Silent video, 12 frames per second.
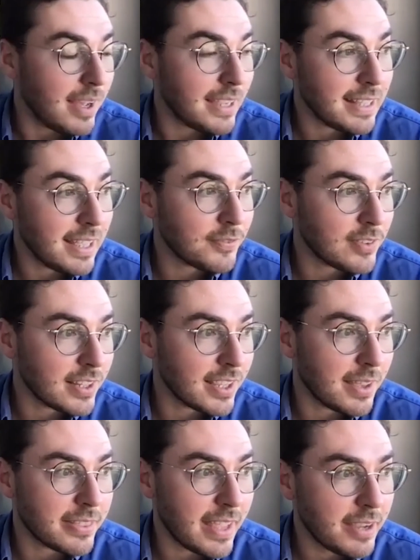I definitely
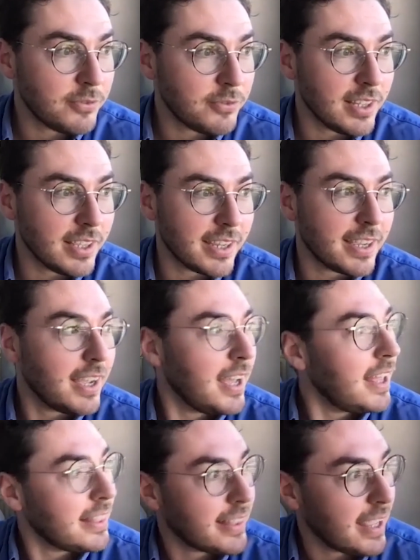am.
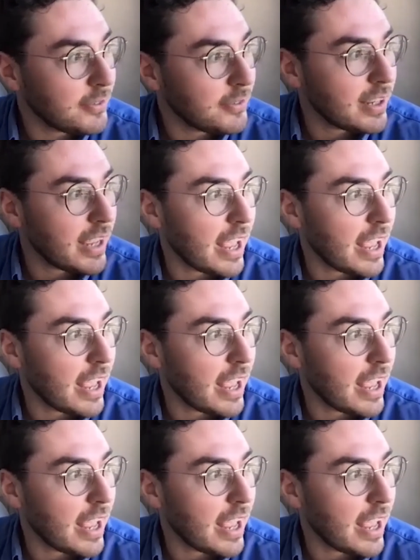Thankfully,